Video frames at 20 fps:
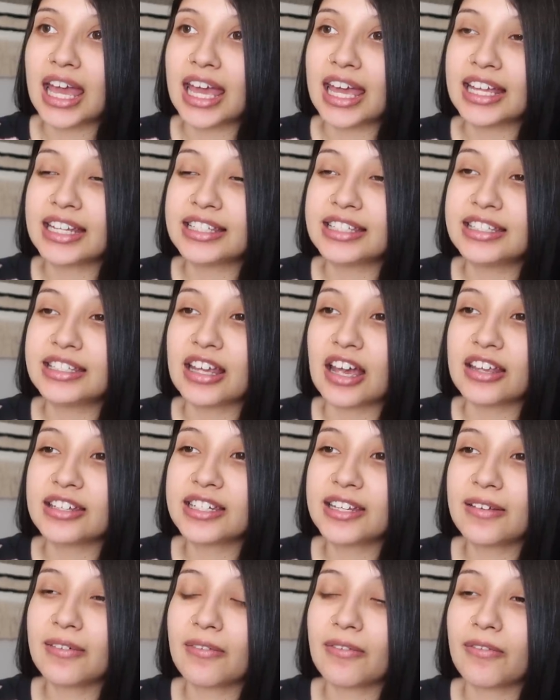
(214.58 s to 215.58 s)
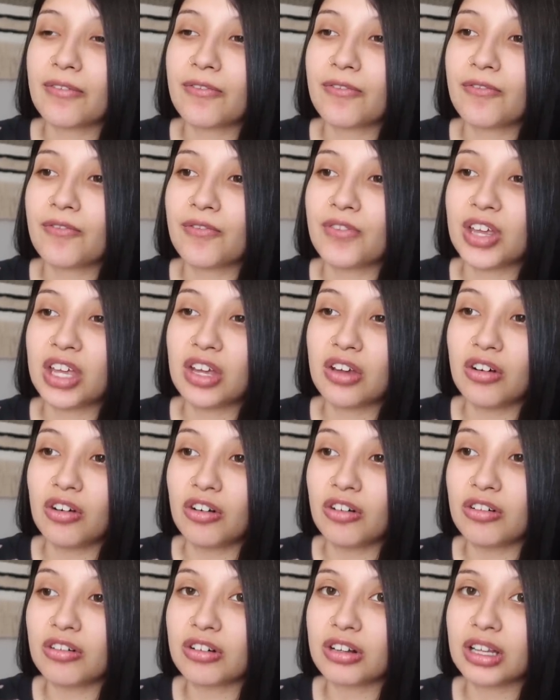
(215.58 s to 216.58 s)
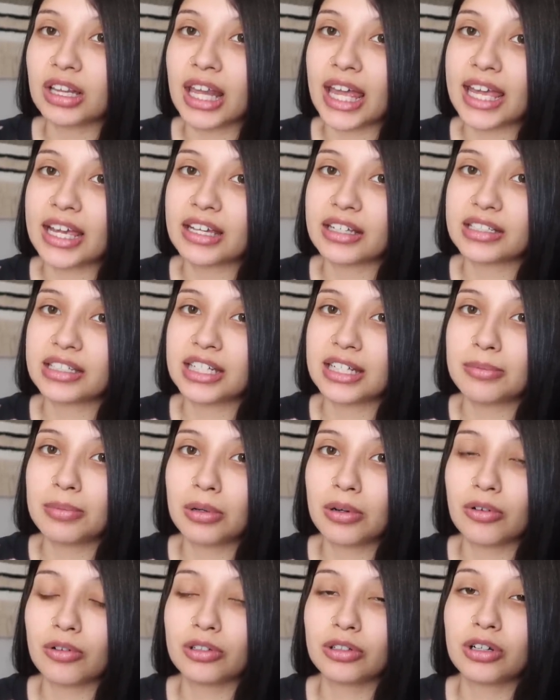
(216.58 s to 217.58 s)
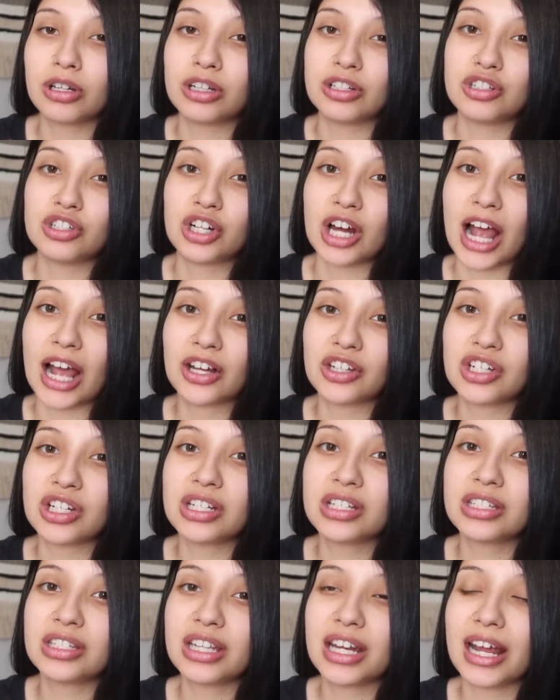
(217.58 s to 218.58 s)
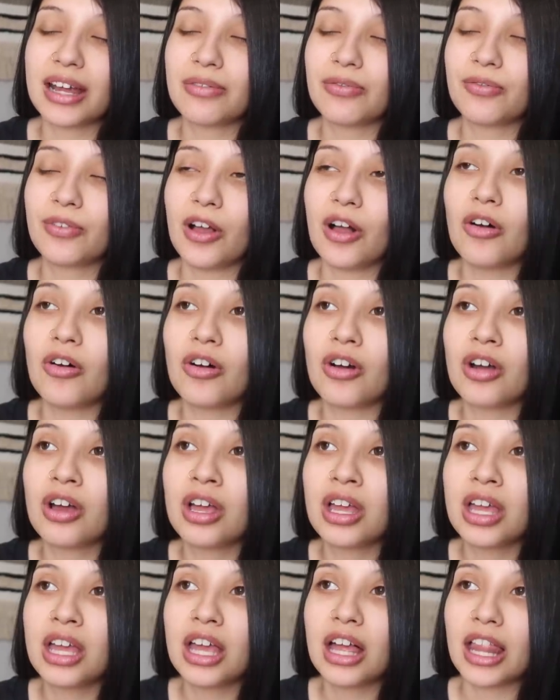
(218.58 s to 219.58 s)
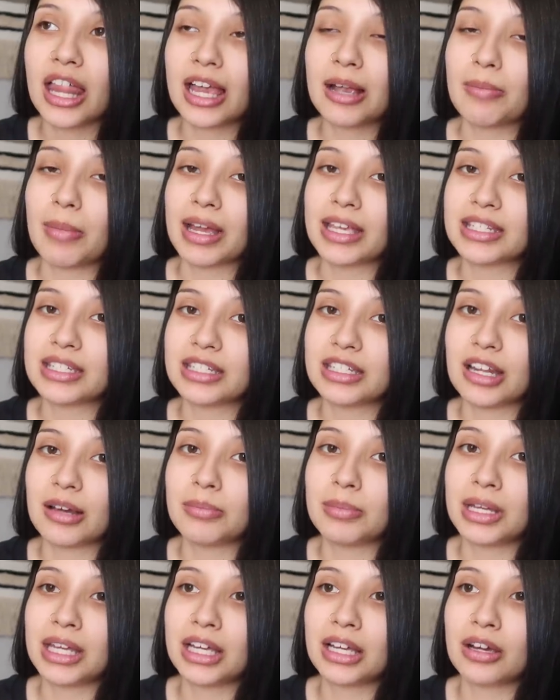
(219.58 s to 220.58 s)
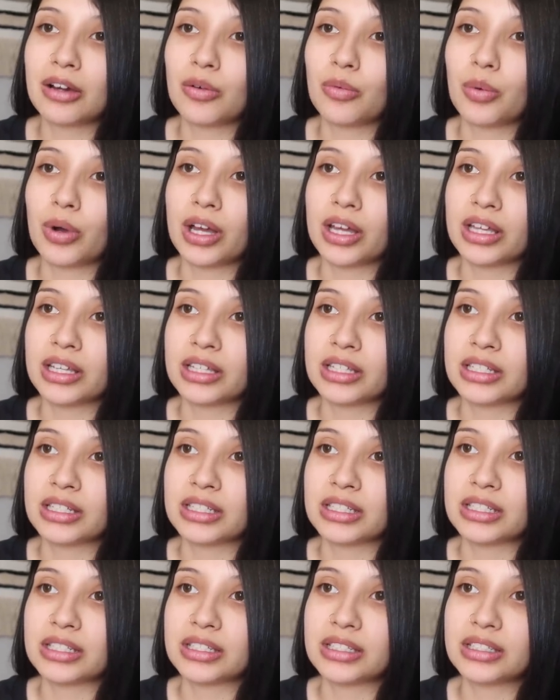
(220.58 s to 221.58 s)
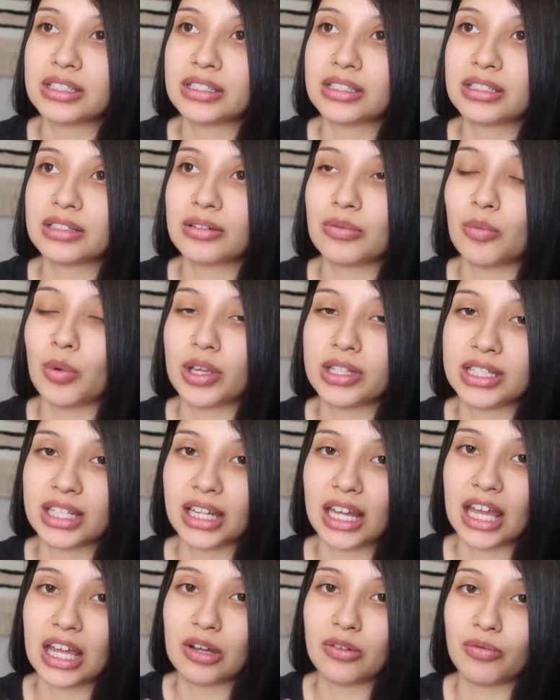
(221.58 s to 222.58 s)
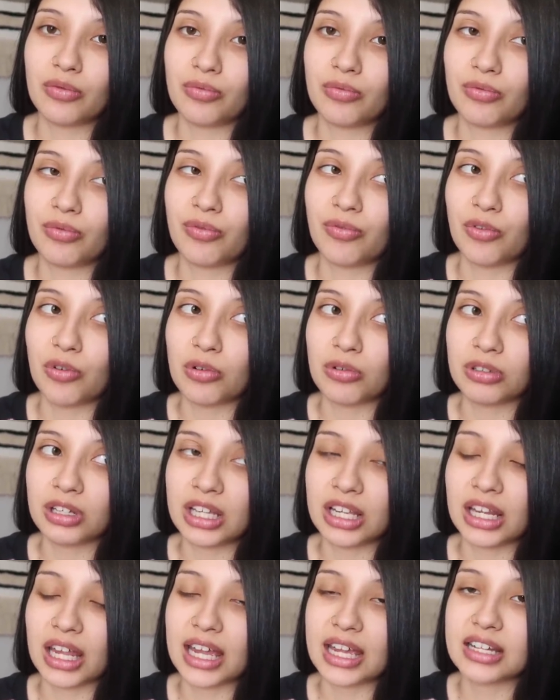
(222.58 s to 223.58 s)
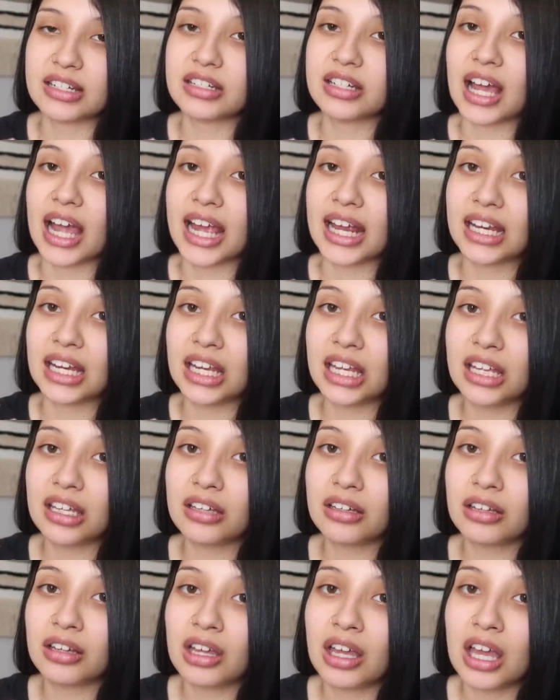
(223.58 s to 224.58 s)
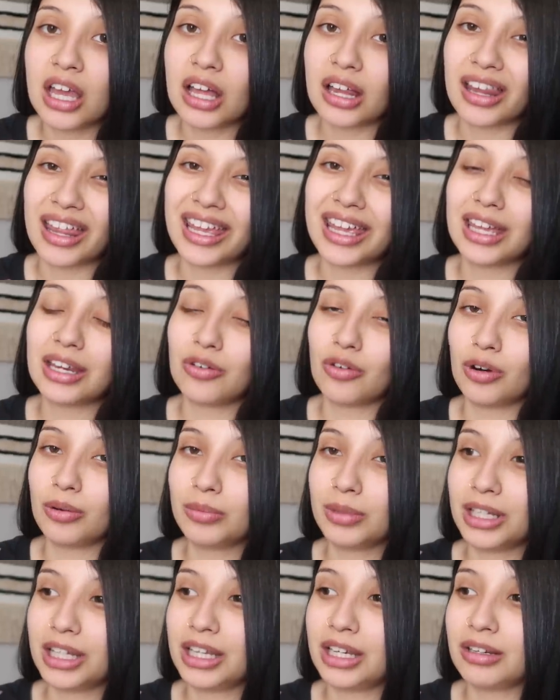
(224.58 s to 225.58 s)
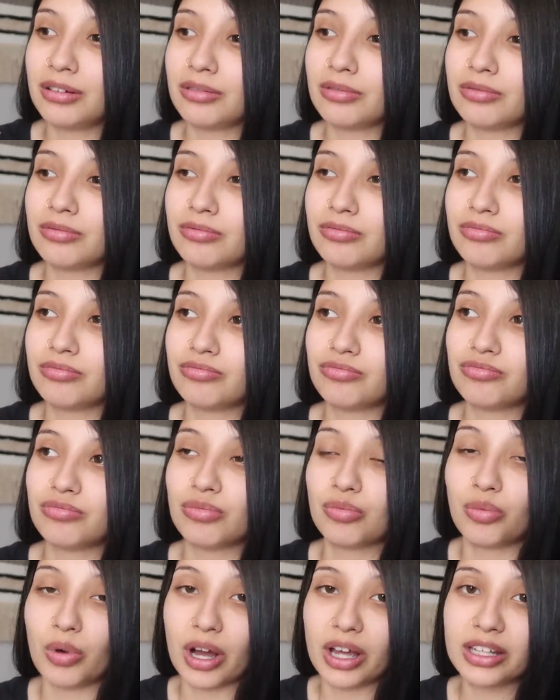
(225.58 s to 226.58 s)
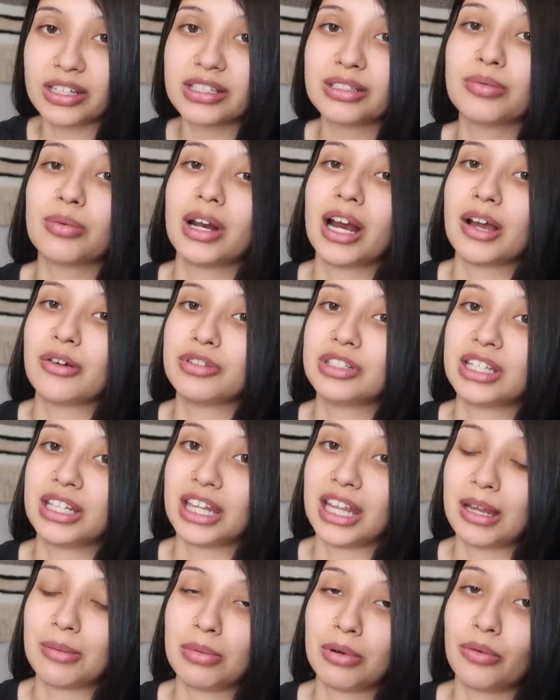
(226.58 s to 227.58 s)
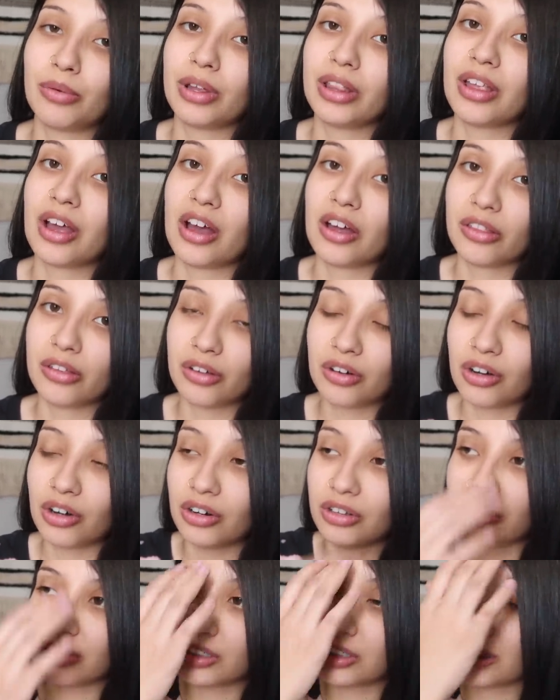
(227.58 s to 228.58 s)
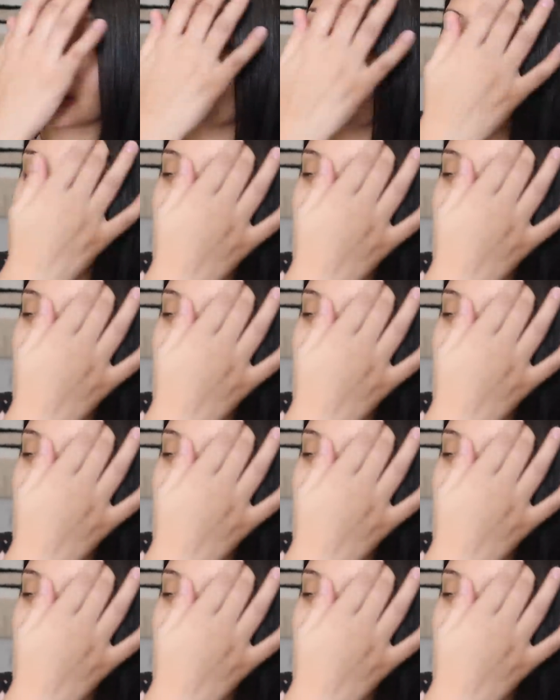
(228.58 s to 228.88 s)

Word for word: It doesn't feel like typical contractions that I felt. Like my stomach was wasn't like fully like tightening like it normally was when I was in labor with the other girls.